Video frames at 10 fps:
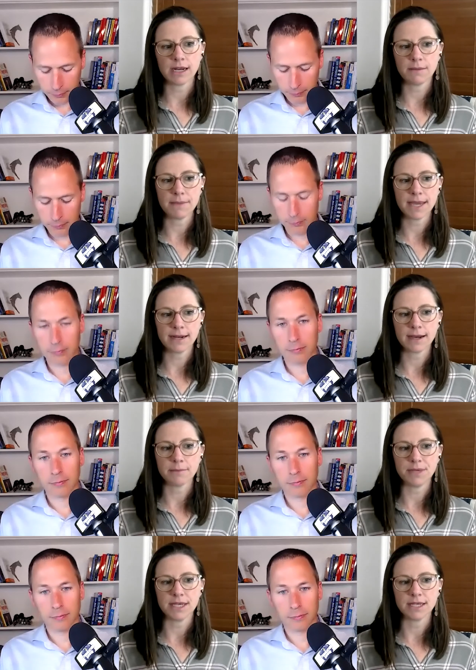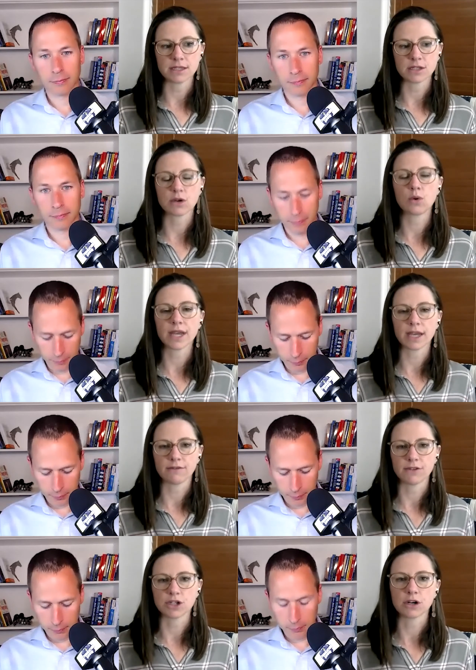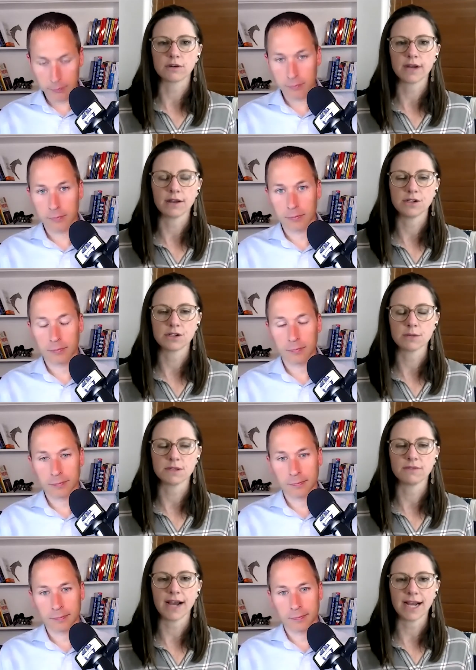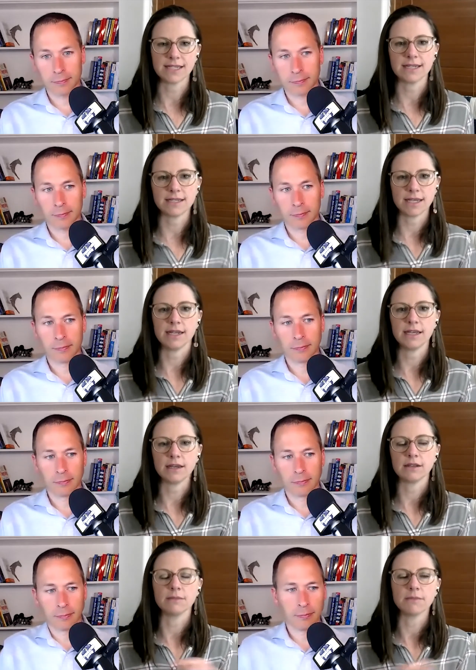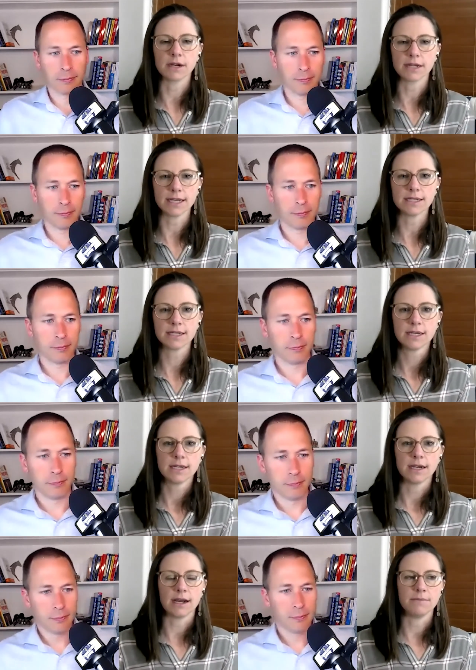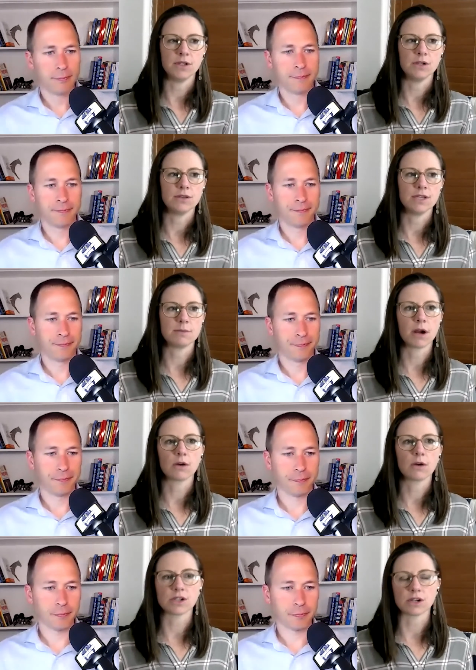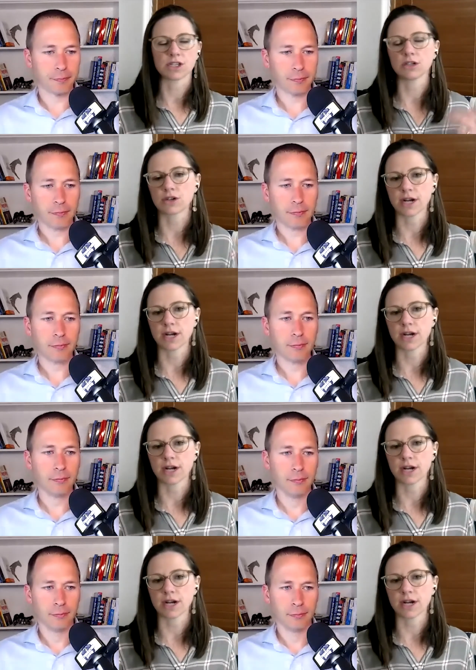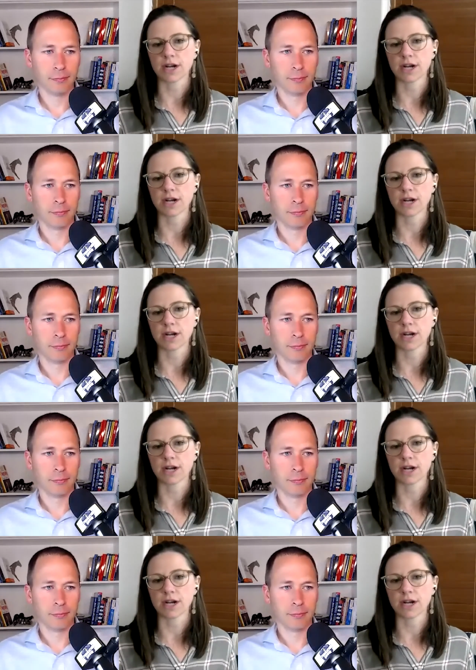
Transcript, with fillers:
Speaker 1: it may not be as quick of a turnaround in terms of assets hitting the market. Um, you know, these borrowers are still trying to work with